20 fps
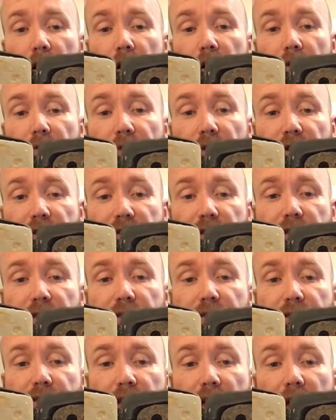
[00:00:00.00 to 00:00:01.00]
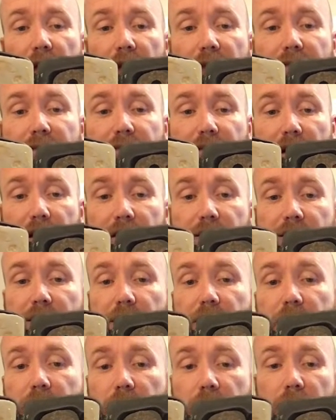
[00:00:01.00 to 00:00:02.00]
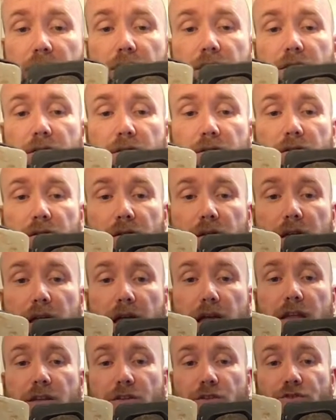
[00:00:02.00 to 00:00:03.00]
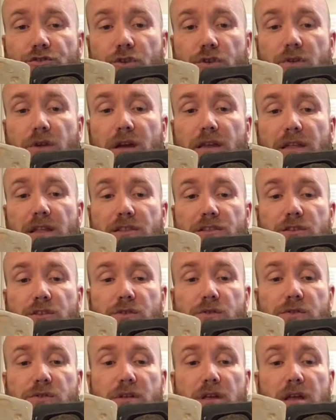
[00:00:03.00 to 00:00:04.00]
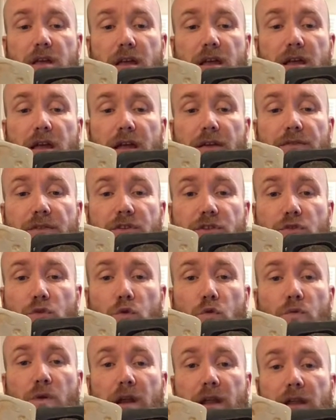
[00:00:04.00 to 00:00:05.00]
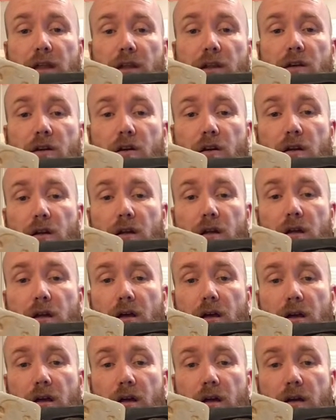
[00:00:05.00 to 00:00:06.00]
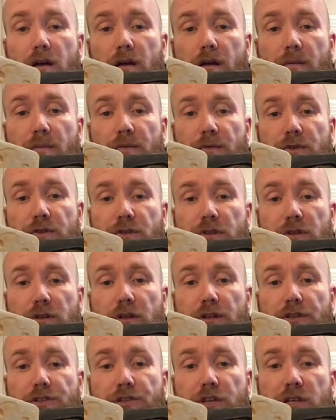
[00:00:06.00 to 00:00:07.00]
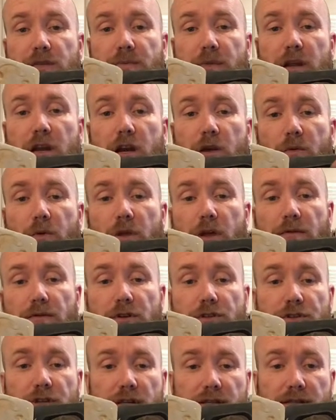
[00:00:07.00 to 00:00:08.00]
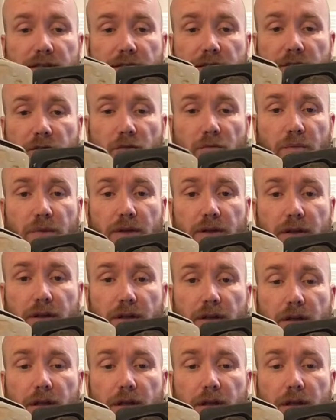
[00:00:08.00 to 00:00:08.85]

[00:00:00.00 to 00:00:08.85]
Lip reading: This is a sizing gauge. I'll show you how that's used. And this tool right here, there's a little adjustment here where you have to adjust this a little bit.